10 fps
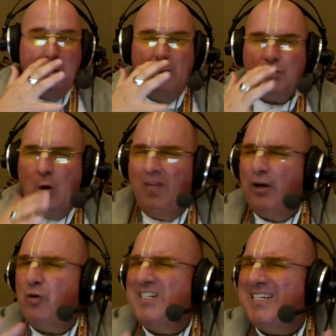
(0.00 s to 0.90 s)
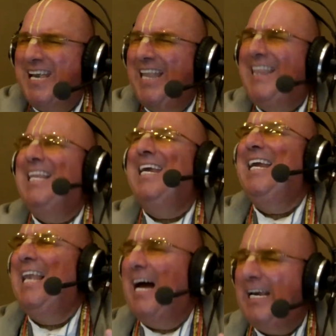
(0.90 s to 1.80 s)
So the Krishna
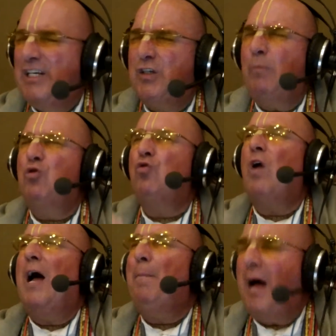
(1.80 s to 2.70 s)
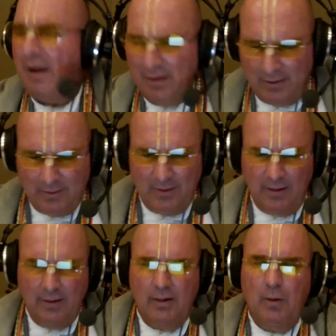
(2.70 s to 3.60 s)
Leela is a drama.
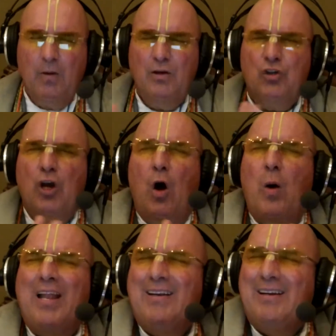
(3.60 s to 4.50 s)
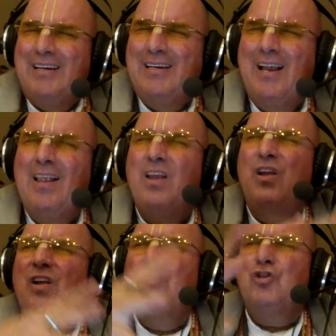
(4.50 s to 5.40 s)
So
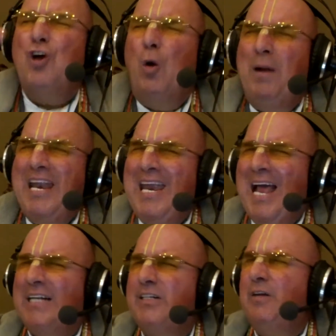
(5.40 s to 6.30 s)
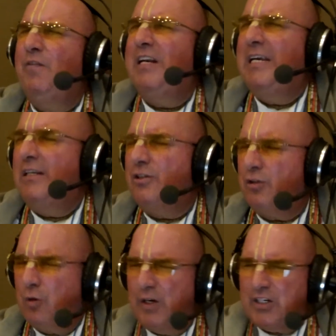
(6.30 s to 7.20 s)
many activities.
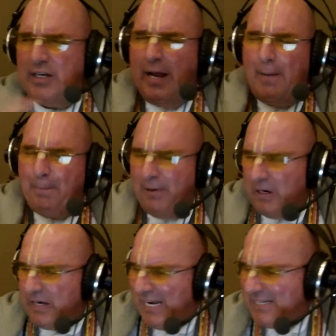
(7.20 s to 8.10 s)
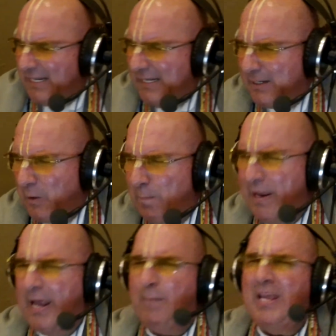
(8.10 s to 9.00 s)
Krishna appeared as a little
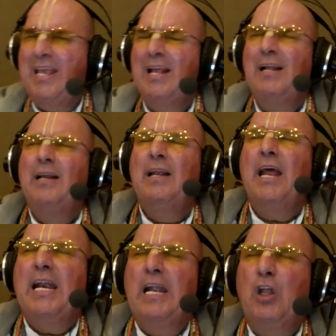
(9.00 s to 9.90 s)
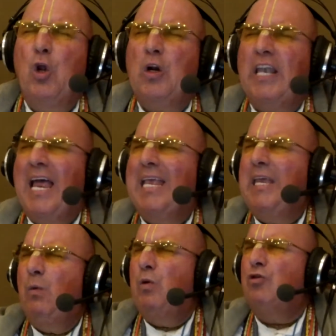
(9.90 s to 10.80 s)
baby, and it looked like
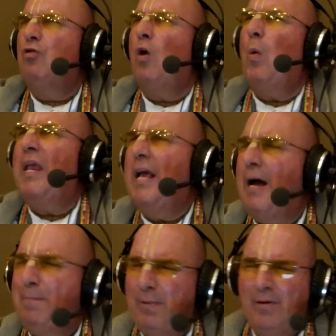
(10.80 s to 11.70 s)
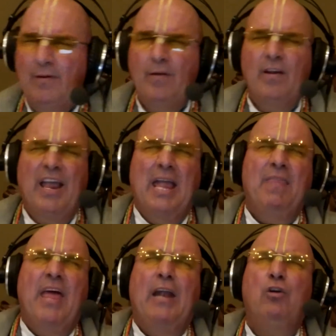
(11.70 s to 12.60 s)
he was growing up. And
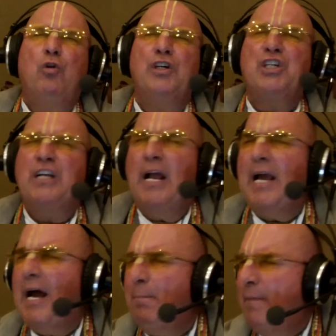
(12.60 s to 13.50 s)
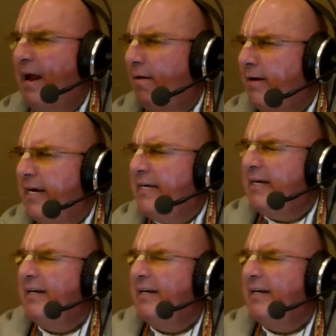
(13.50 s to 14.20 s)
then Krishna got married.